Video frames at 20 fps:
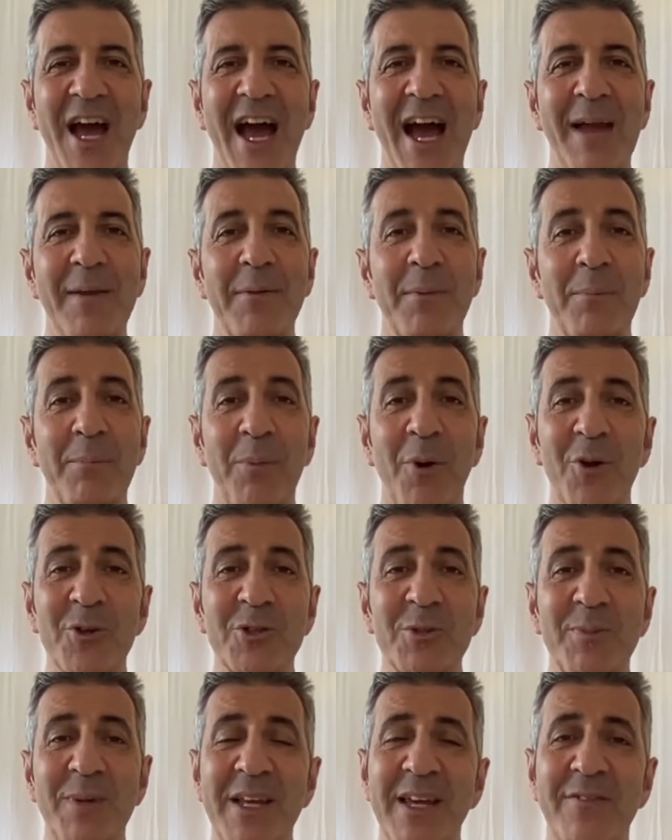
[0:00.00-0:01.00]
And
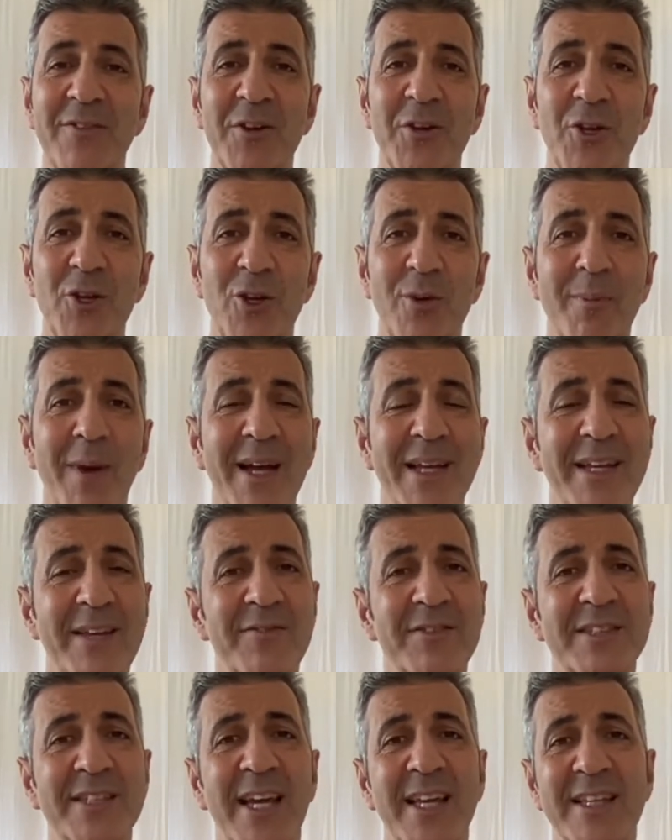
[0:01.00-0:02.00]
possibly even, you might
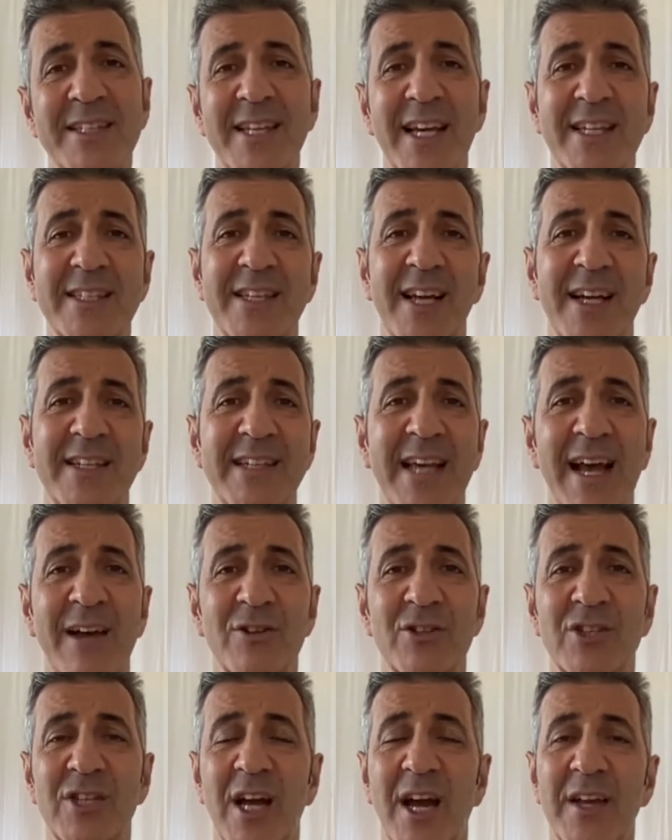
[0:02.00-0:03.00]
even take this exercise
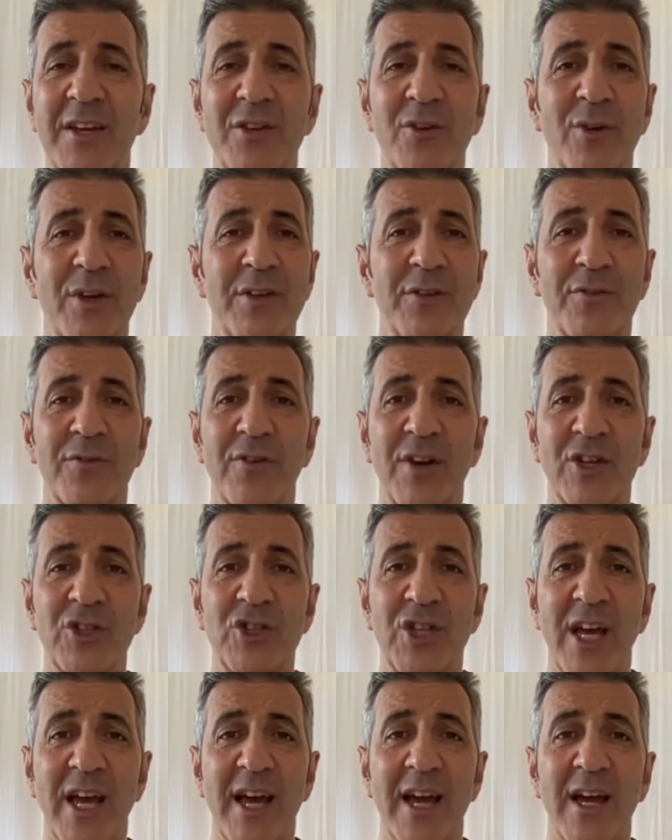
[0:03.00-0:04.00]
outside and do it in the
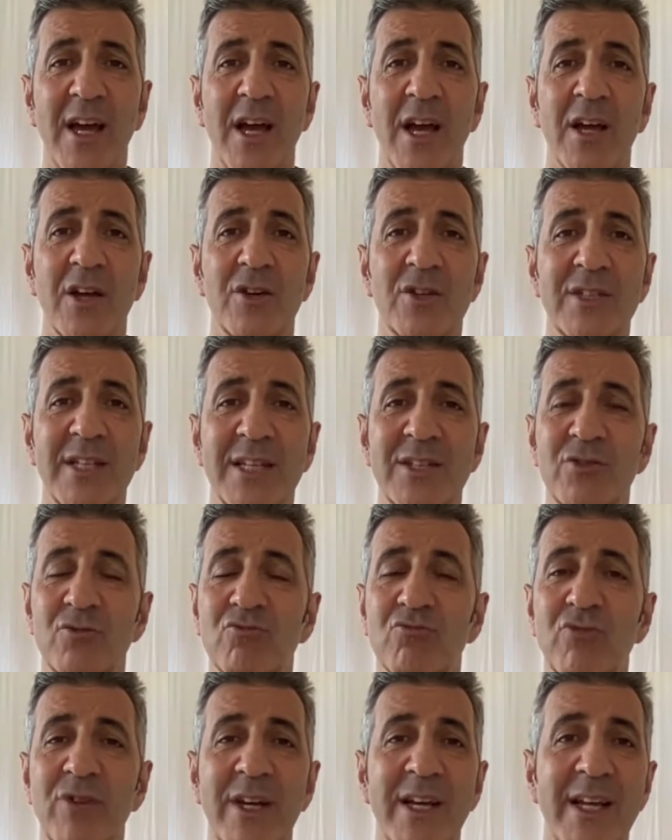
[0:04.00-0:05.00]
fresh air, because that's
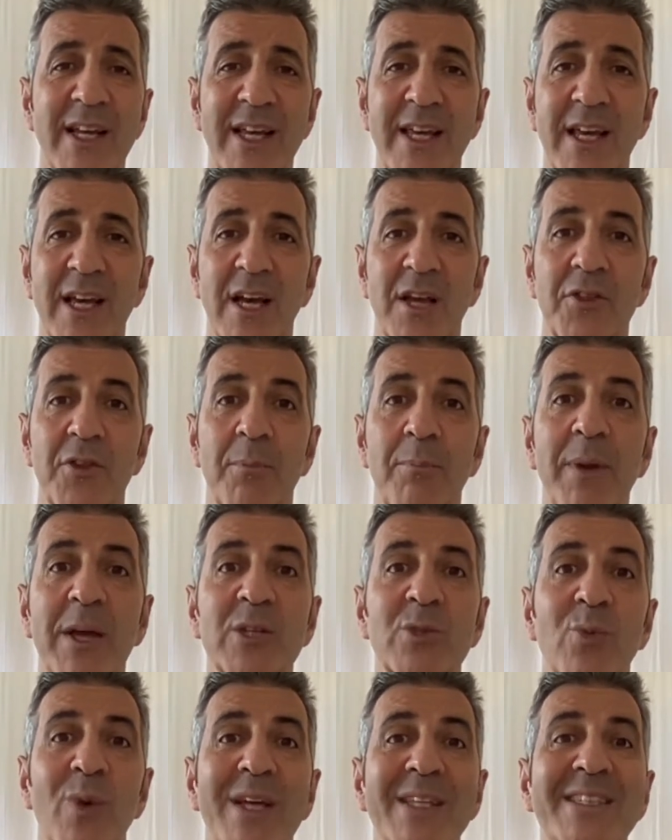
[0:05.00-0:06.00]
really the
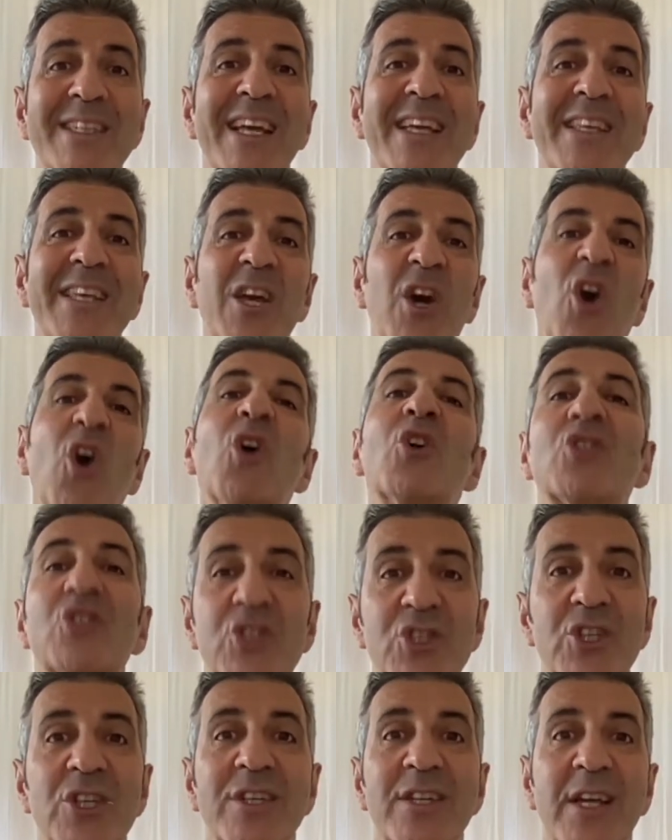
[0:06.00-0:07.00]
best way to get the
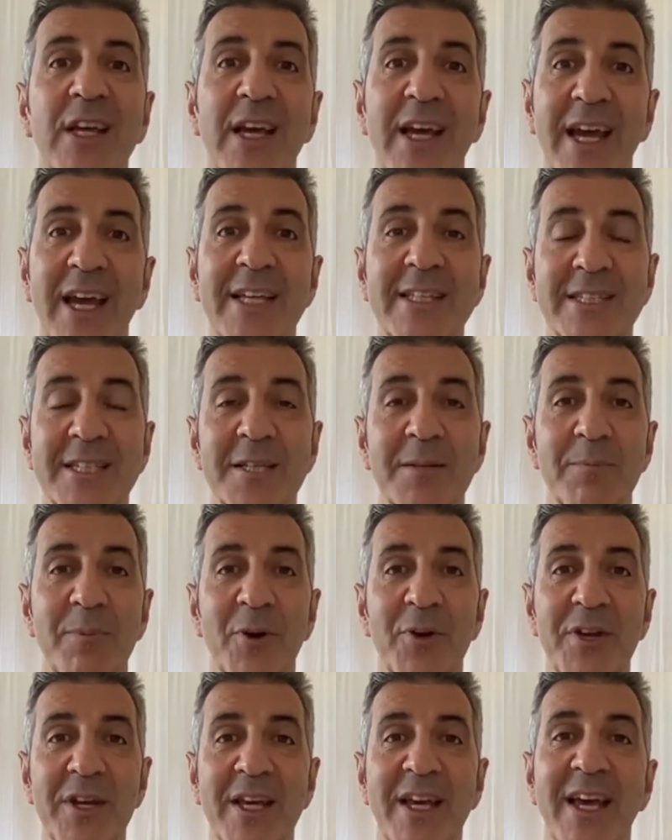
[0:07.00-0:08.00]
oxygen into the
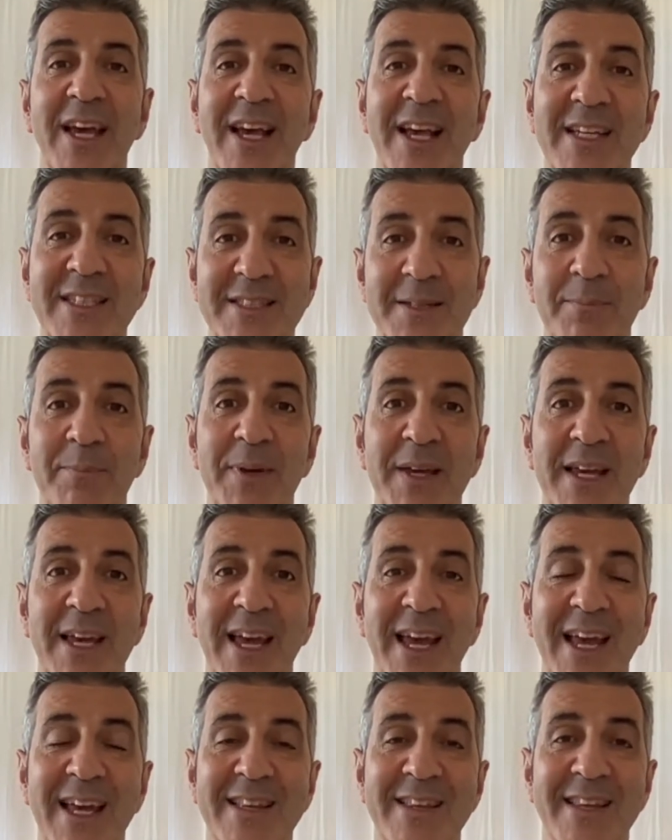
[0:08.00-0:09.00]
body, is to
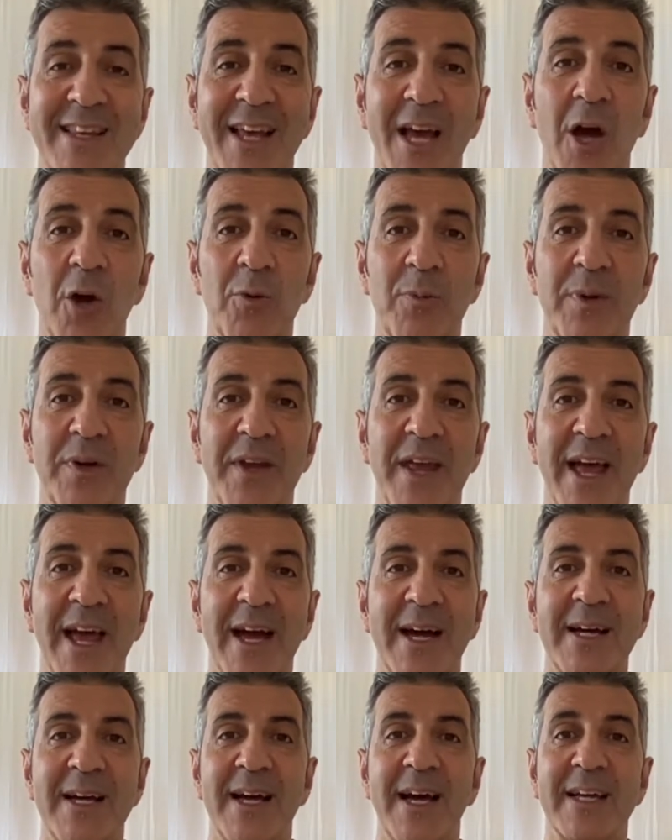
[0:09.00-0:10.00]
be in the open
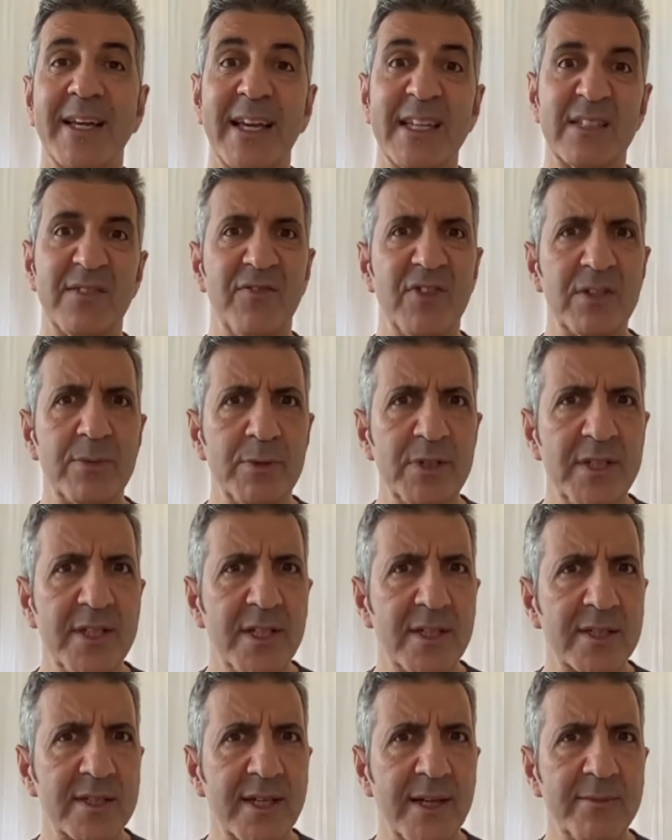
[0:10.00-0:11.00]
air. Get some vitamin D
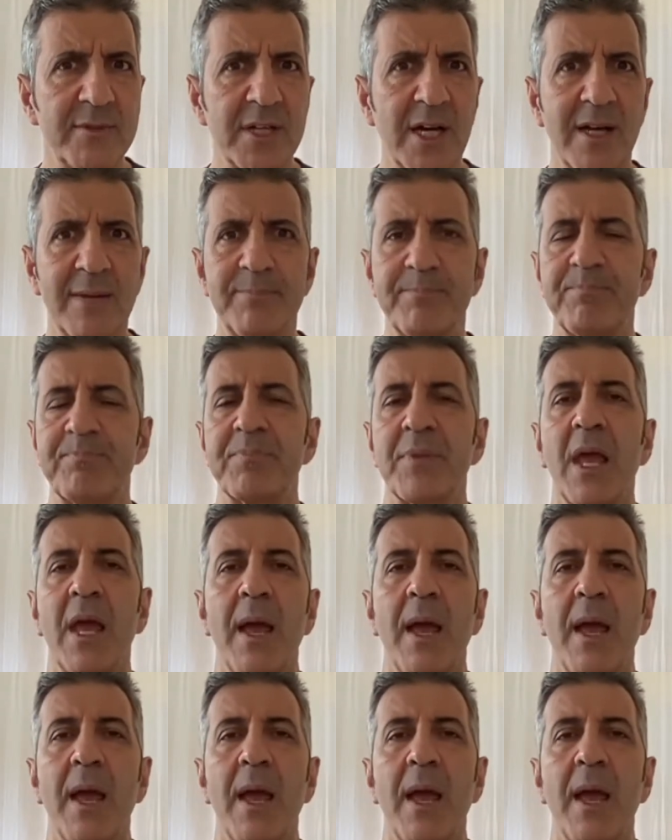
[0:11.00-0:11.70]
at the same time.